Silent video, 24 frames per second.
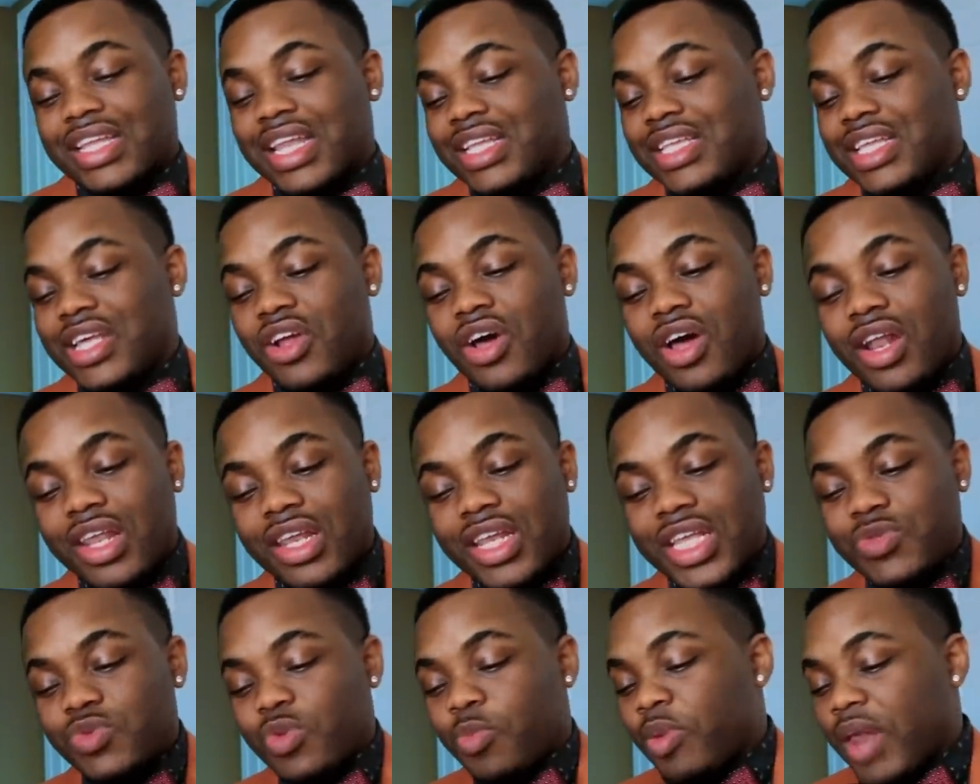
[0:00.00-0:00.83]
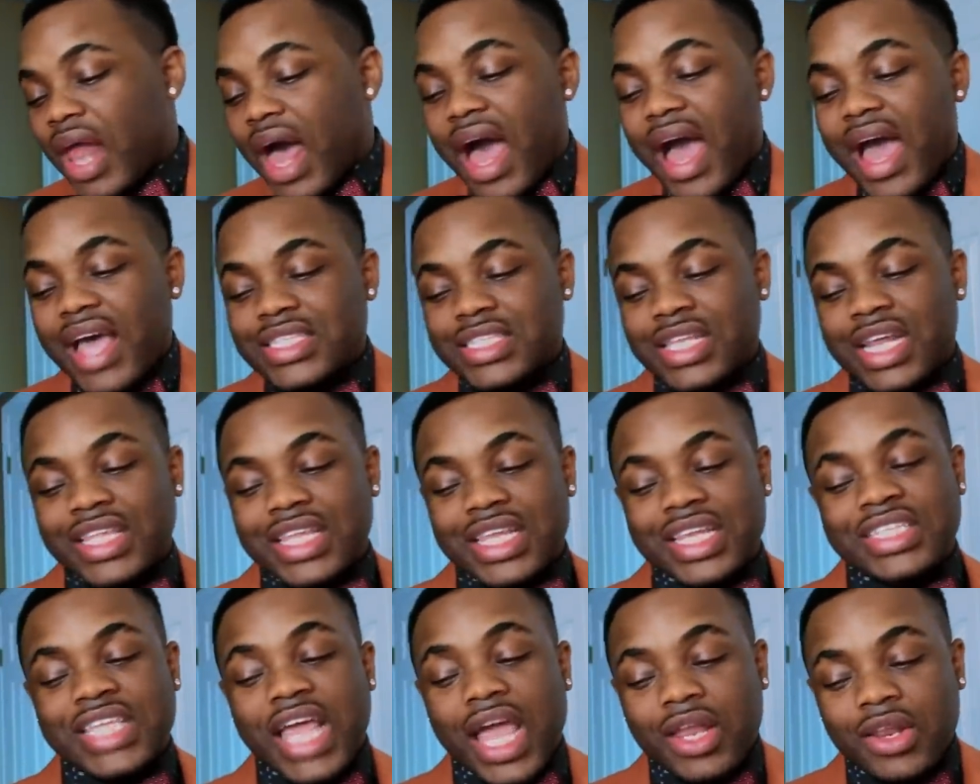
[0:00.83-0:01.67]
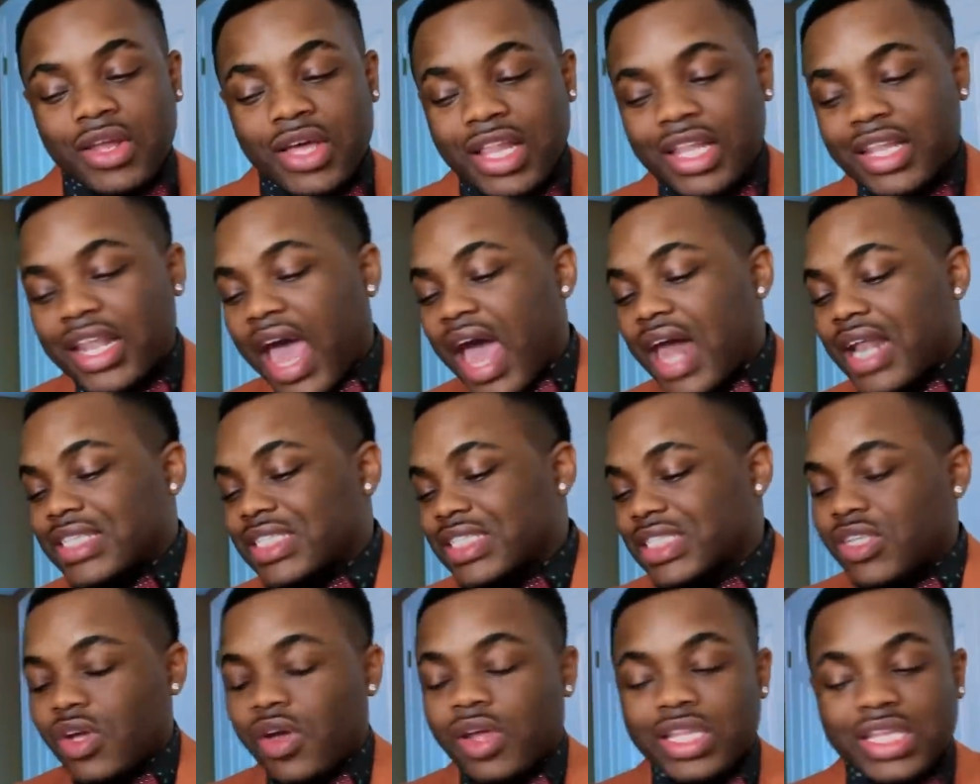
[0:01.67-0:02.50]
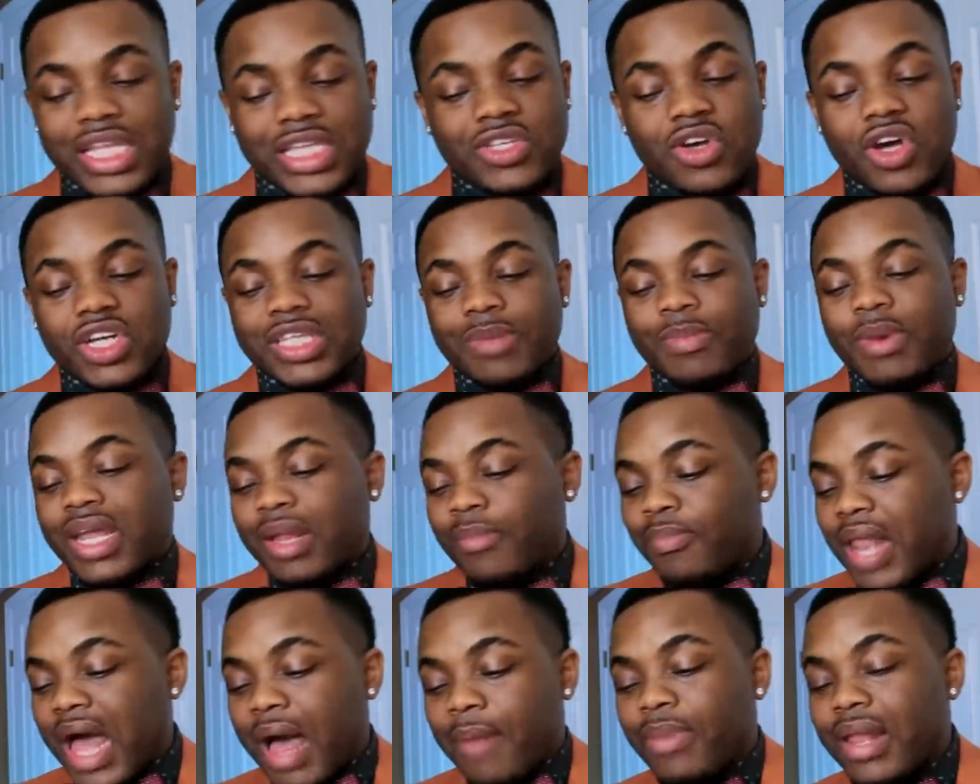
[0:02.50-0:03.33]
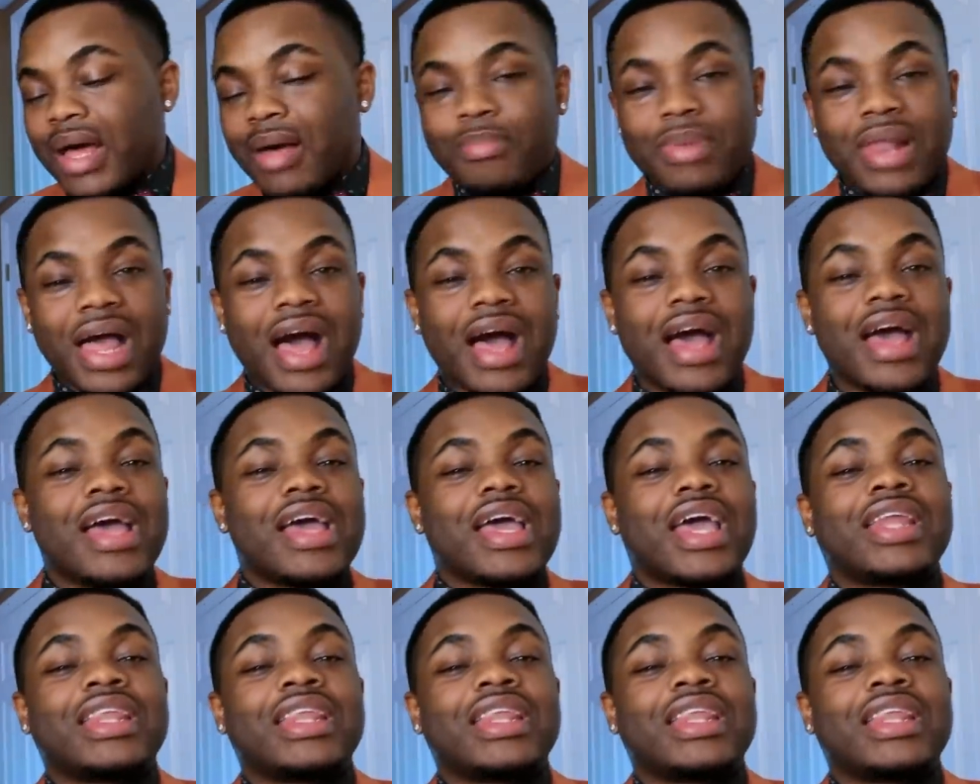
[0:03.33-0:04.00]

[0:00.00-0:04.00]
They did all of these replies and they did a technical analysis on it. They talked about it, blah, blah, blah.